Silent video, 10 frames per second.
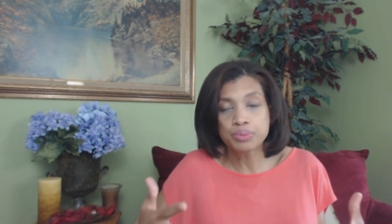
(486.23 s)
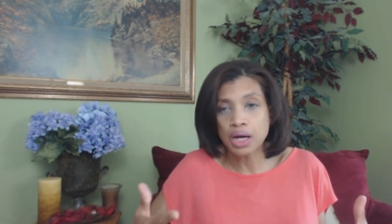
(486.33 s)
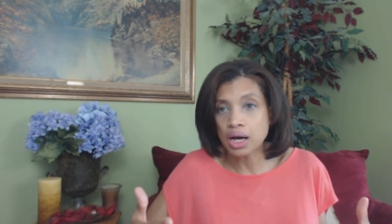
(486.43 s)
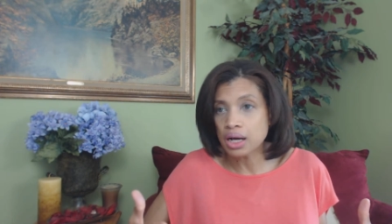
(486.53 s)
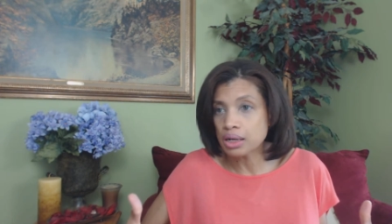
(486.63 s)

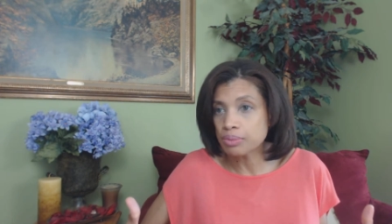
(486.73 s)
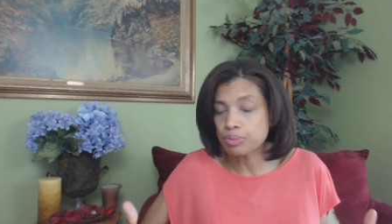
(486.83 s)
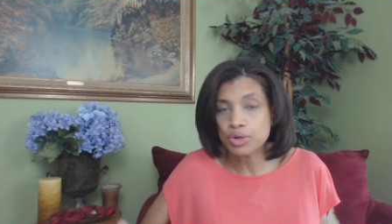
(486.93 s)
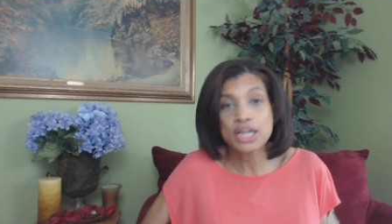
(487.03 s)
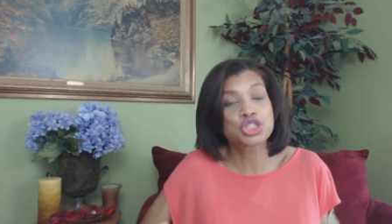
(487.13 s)
uh,
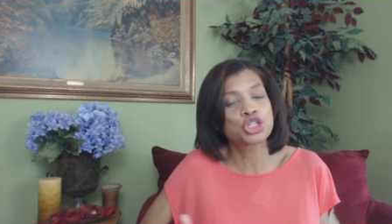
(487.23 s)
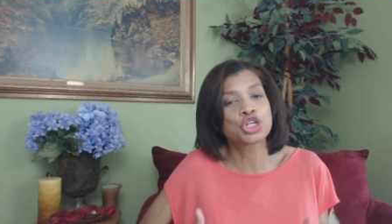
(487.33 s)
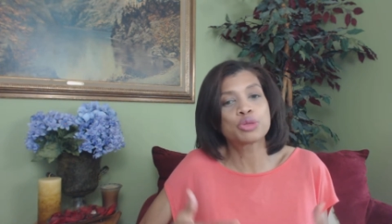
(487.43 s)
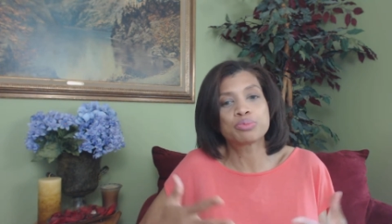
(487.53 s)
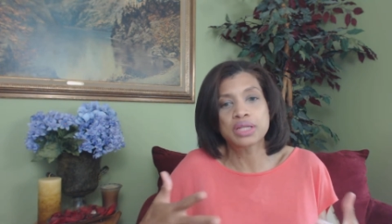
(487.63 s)

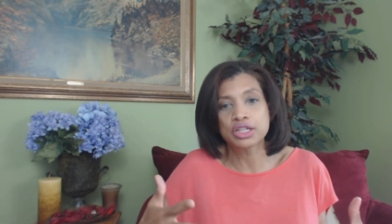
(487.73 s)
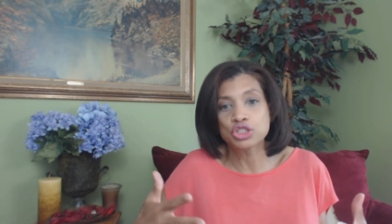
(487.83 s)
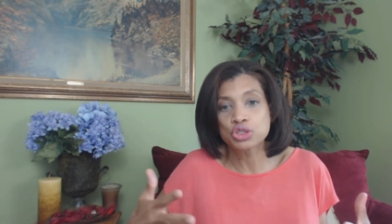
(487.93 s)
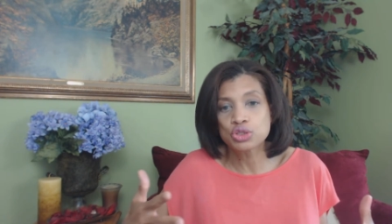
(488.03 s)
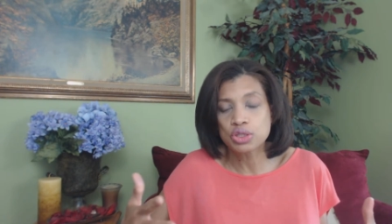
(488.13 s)
pressure,
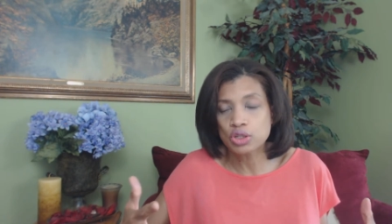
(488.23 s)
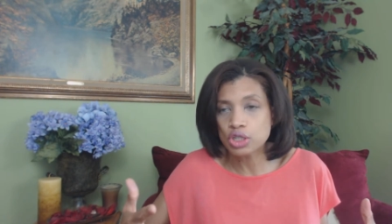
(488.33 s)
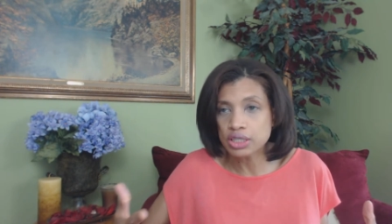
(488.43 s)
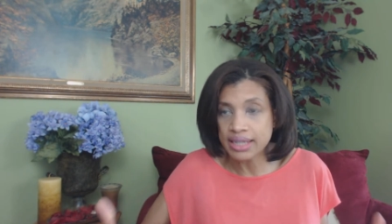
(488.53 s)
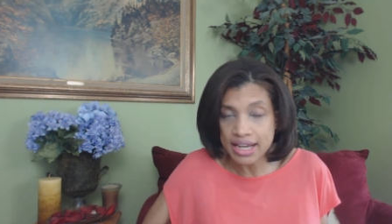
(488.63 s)
blood
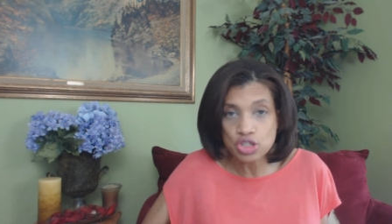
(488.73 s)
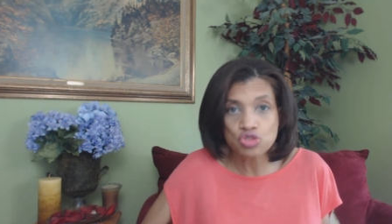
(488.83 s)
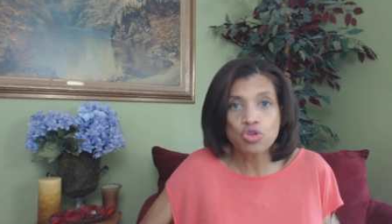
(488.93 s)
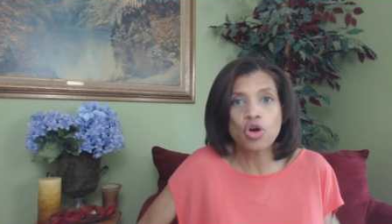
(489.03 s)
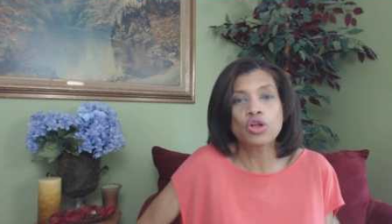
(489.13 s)

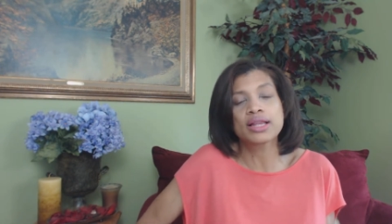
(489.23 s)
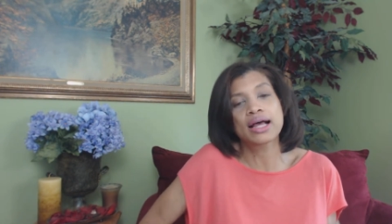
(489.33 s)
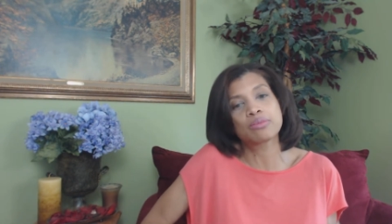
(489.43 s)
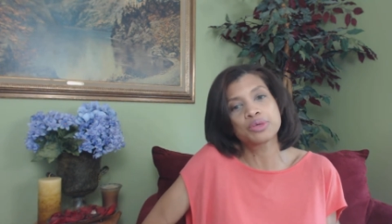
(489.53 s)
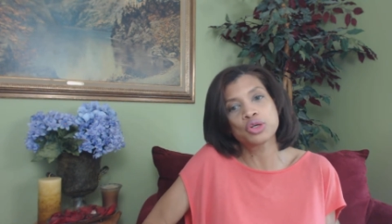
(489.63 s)
cholesterol,
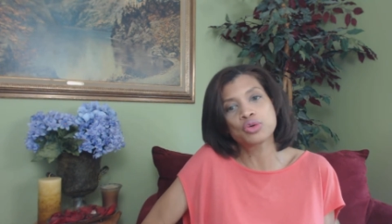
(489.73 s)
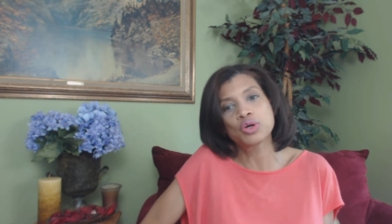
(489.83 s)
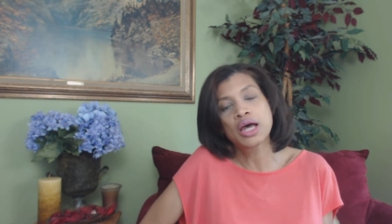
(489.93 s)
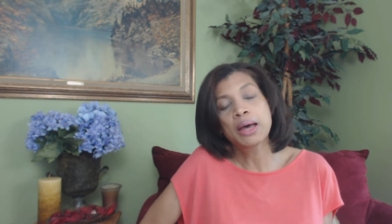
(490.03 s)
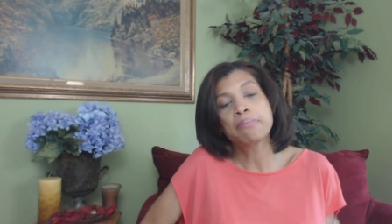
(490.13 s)
help
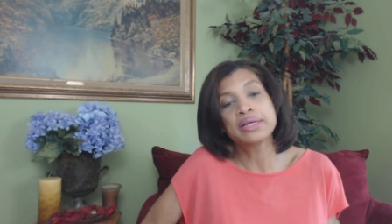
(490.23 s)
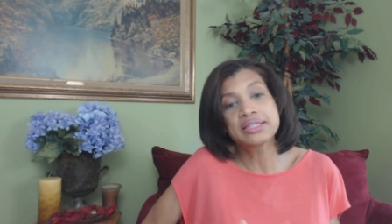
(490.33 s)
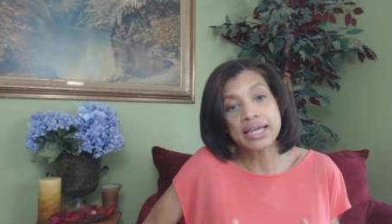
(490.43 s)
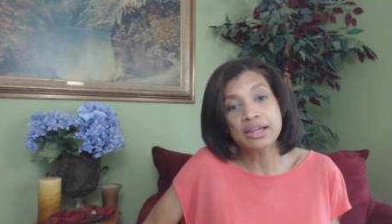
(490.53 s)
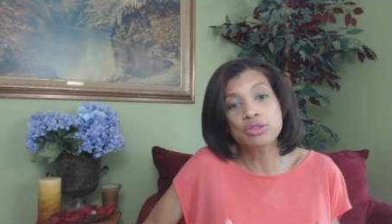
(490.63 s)
you
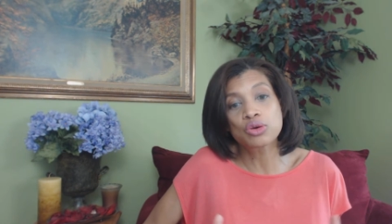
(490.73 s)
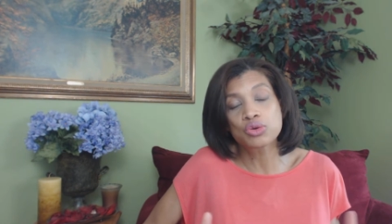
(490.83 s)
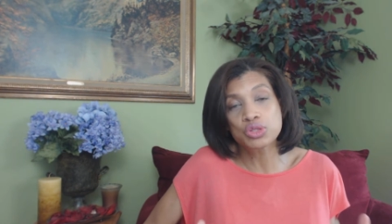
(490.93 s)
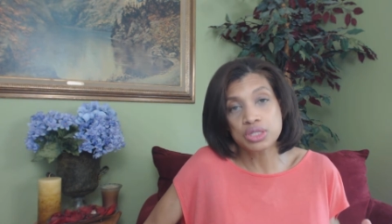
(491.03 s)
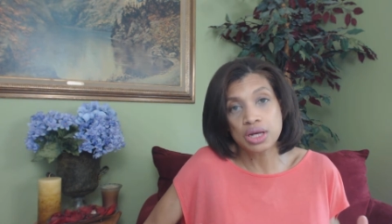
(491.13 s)
maintain
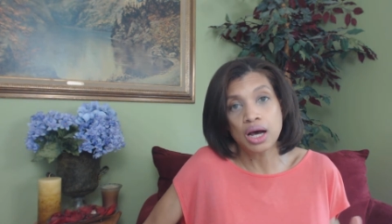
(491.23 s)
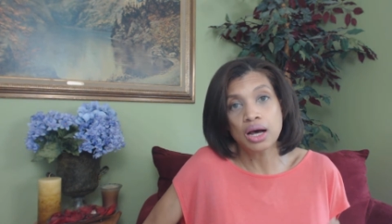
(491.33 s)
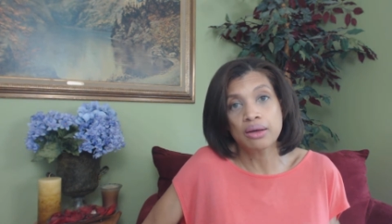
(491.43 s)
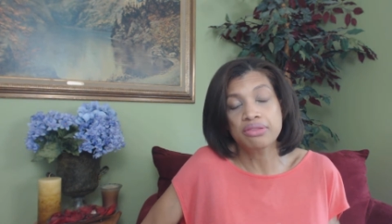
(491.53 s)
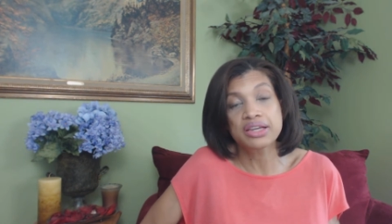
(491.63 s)
those
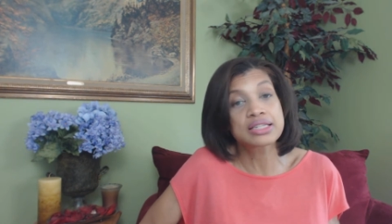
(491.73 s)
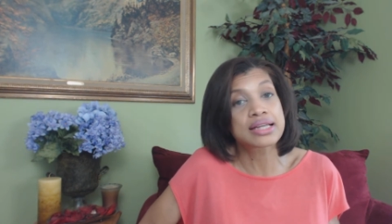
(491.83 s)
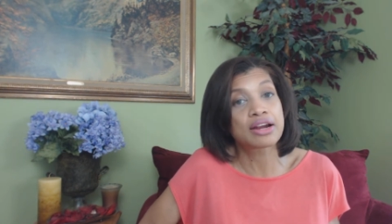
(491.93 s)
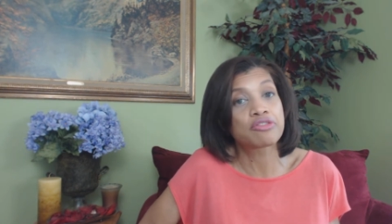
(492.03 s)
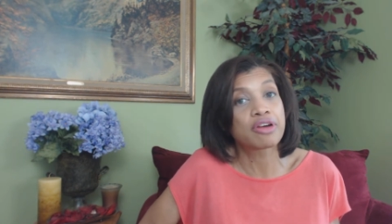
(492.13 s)
uh, things
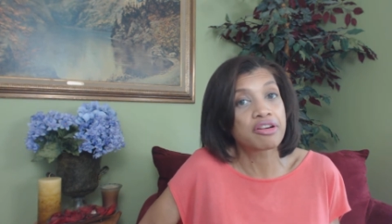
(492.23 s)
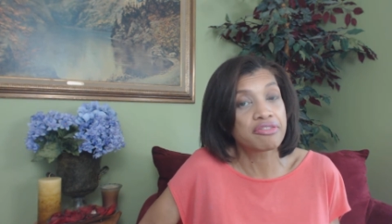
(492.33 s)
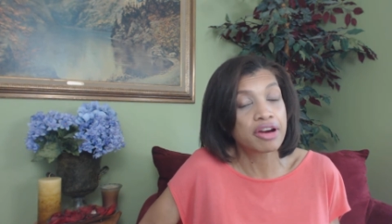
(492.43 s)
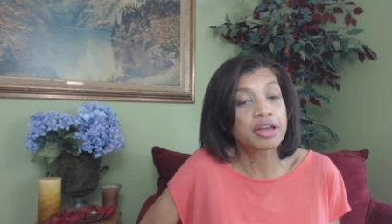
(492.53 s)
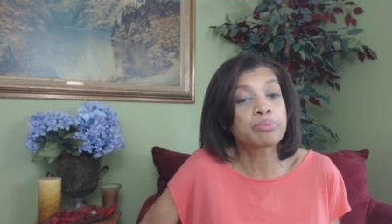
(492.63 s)
that are very,
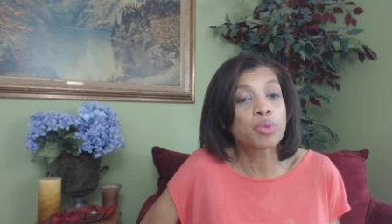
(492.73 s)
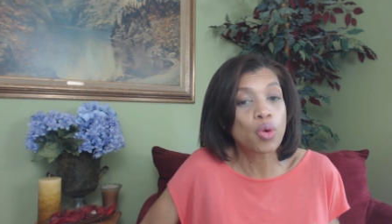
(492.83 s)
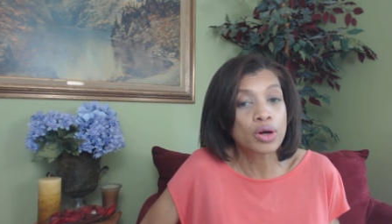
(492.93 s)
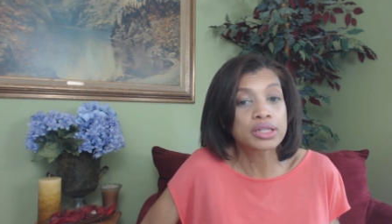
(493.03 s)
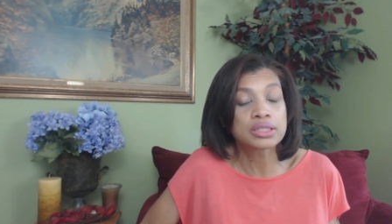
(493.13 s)
very
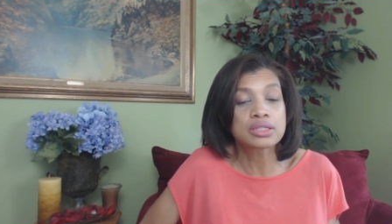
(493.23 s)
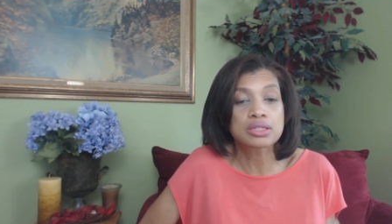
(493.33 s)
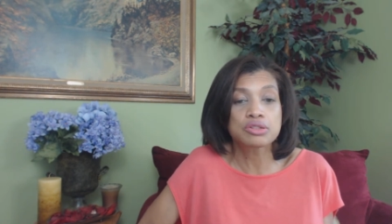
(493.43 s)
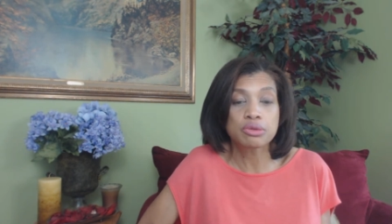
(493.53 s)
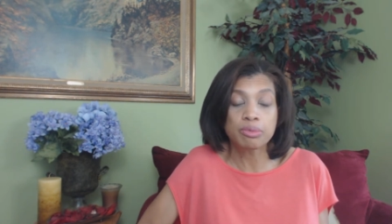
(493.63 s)
important
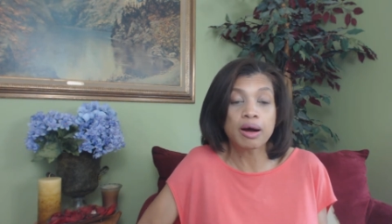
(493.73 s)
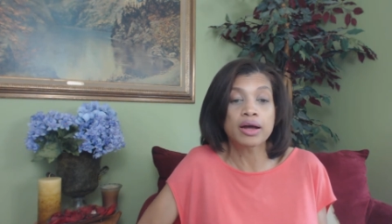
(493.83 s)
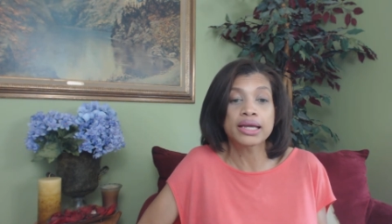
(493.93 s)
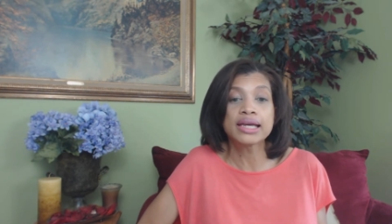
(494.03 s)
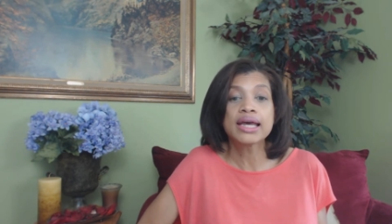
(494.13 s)
to the
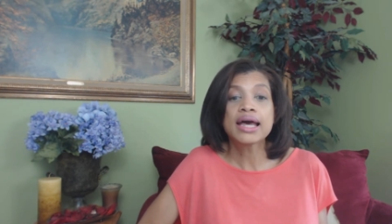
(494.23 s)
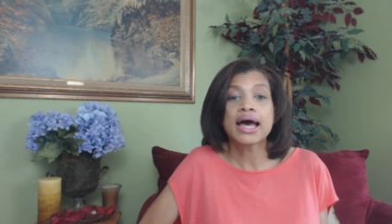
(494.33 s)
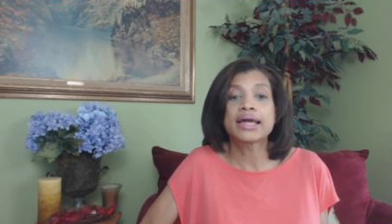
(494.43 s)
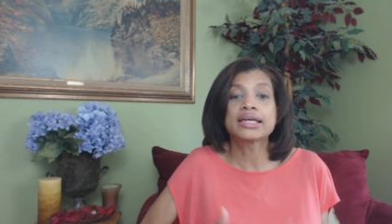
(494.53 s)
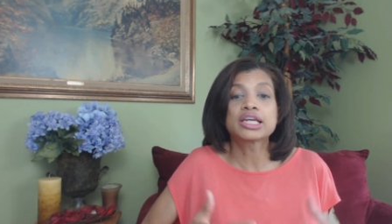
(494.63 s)
body.
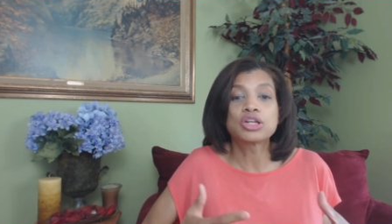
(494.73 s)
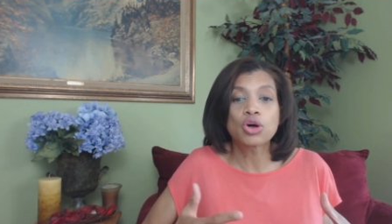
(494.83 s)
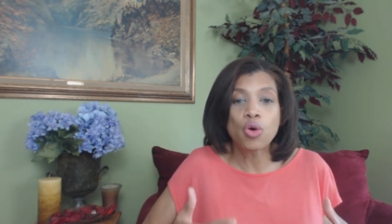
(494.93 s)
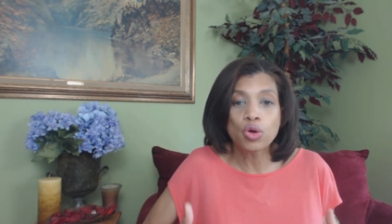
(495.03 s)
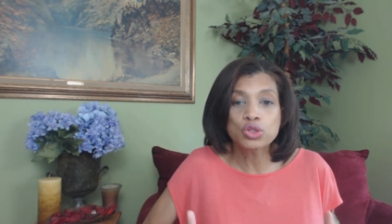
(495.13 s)
And it can
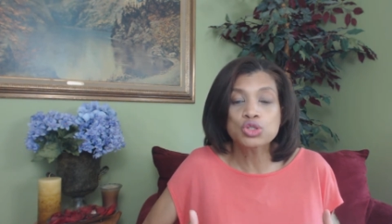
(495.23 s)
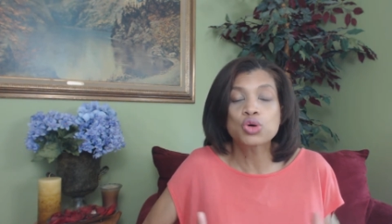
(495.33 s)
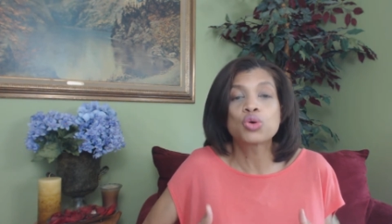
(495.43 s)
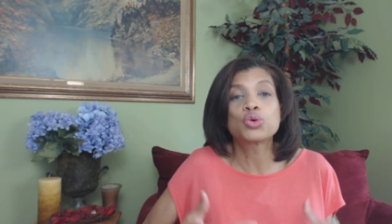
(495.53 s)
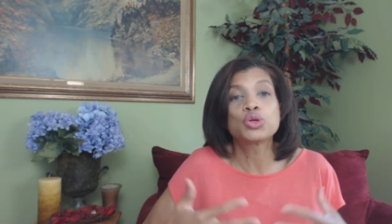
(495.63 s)

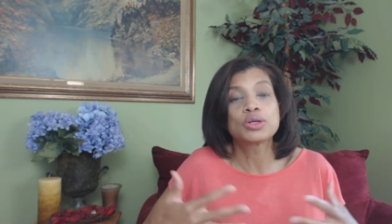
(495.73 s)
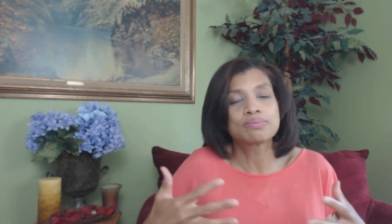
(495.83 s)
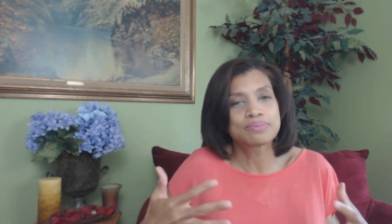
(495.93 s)
also